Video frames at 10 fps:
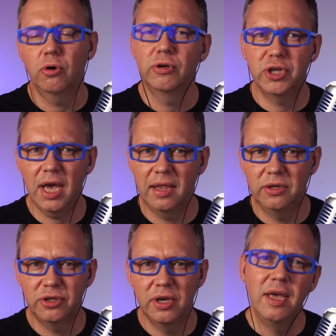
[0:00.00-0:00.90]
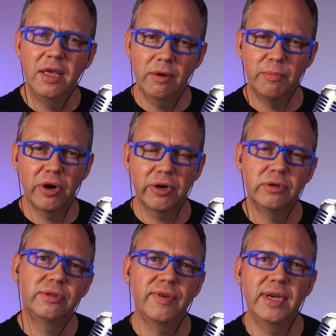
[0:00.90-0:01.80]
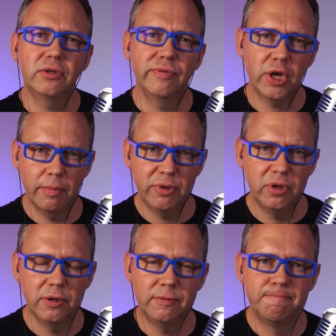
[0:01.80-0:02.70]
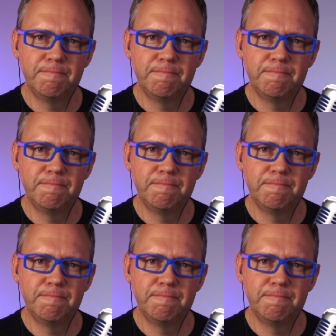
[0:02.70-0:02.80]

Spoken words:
or challenge that marketers face over the coming year?